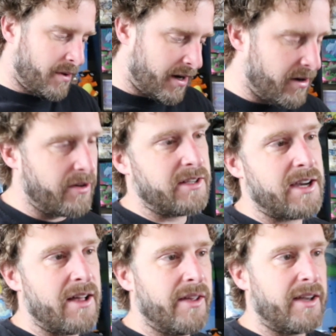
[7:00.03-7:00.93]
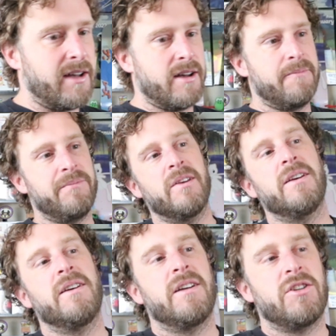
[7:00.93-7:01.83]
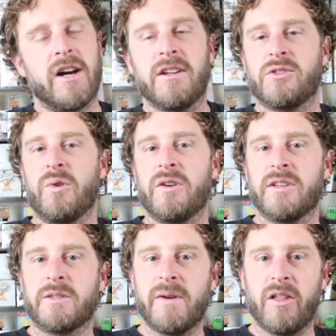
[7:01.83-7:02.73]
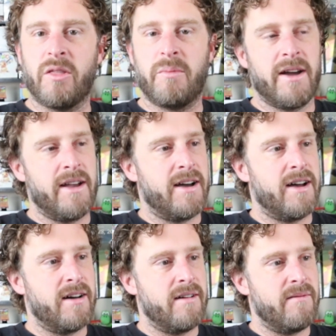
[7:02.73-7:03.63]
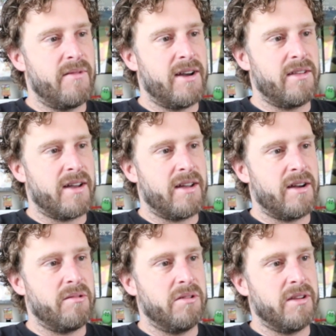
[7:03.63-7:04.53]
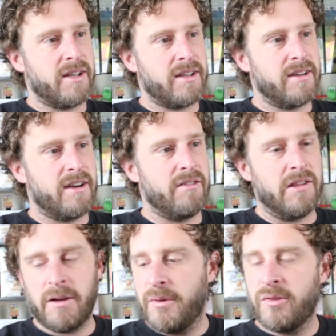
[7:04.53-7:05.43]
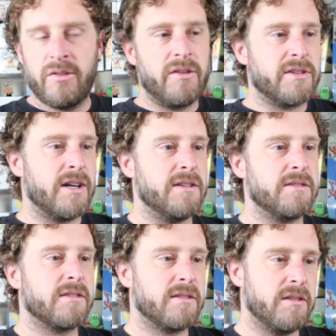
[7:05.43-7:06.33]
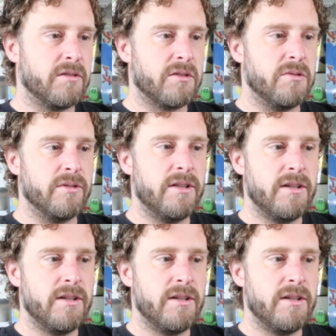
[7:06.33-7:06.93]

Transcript: I know he's got like a giant sword in his mouth, but I really like it. I really like both of their designs. I think they're cool.